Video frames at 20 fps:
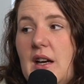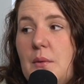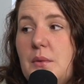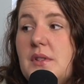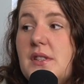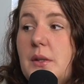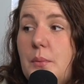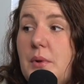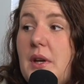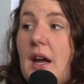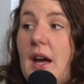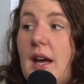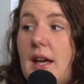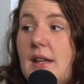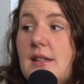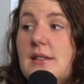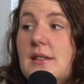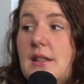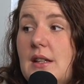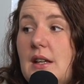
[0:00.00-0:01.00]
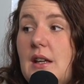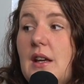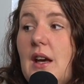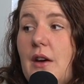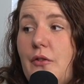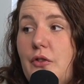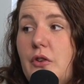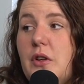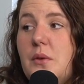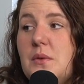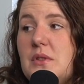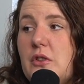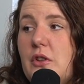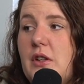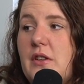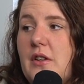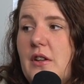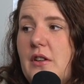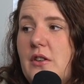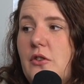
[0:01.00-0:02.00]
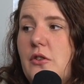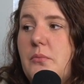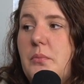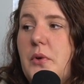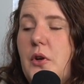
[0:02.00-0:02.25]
I was surprised that I thought he was going to turn it on